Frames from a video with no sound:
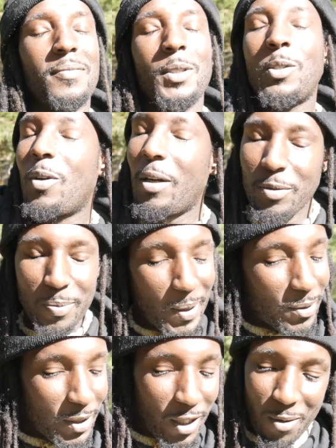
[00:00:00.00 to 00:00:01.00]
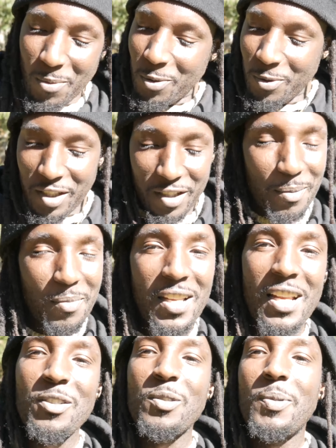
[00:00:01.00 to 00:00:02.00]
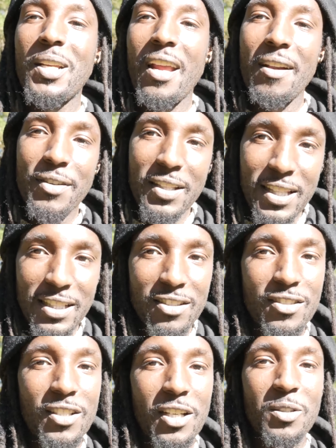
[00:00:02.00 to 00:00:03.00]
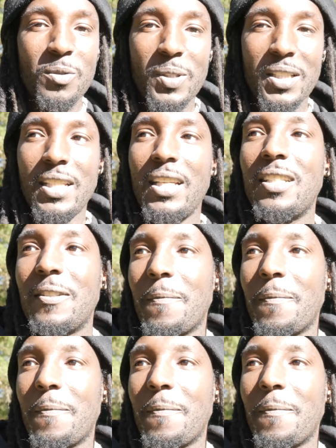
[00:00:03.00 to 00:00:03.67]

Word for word: So I was about to come up with something else, but everything starts within.